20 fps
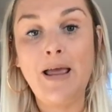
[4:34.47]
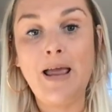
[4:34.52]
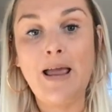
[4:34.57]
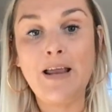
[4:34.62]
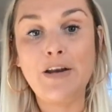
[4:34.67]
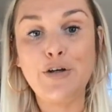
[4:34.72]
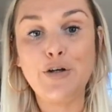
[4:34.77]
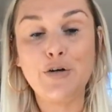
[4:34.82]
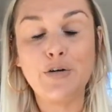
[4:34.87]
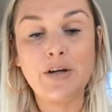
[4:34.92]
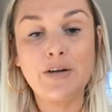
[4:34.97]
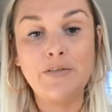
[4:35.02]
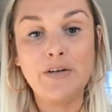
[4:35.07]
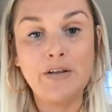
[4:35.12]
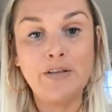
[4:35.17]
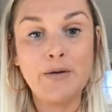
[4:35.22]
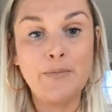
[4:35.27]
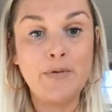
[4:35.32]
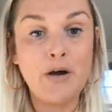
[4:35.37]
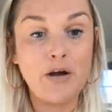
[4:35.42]
and you're giving
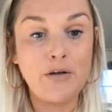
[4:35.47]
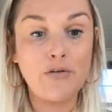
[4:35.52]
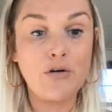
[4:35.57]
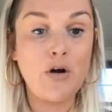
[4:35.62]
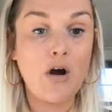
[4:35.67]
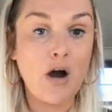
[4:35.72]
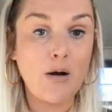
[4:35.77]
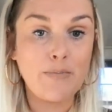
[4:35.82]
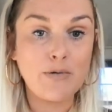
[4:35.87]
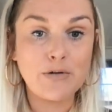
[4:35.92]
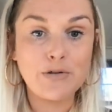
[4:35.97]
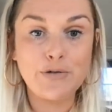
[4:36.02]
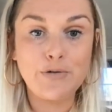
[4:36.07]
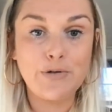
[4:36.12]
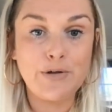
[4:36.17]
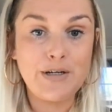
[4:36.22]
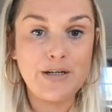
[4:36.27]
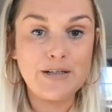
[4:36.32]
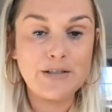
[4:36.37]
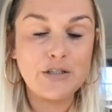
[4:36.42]
them other
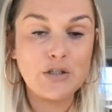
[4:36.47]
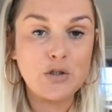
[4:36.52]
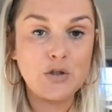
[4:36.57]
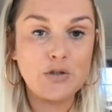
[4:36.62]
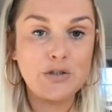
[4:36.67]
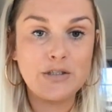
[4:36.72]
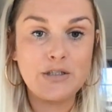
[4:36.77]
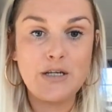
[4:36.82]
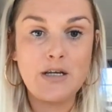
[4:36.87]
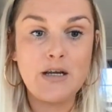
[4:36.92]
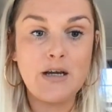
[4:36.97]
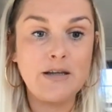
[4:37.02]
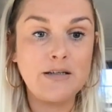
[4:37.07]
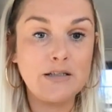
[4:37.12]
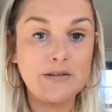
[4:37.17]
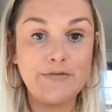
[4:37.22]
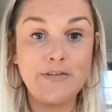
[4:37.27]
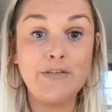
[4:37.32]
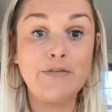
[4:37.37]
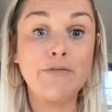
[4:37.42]
opportunities to see a
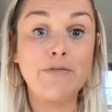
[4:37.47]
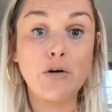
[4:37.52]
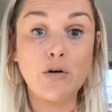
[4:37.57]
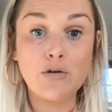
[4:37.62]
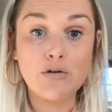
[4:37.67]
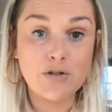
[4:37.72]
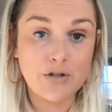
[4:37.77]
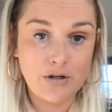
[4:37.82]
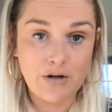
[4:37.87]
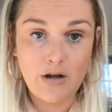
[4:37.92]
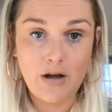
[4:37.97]
different version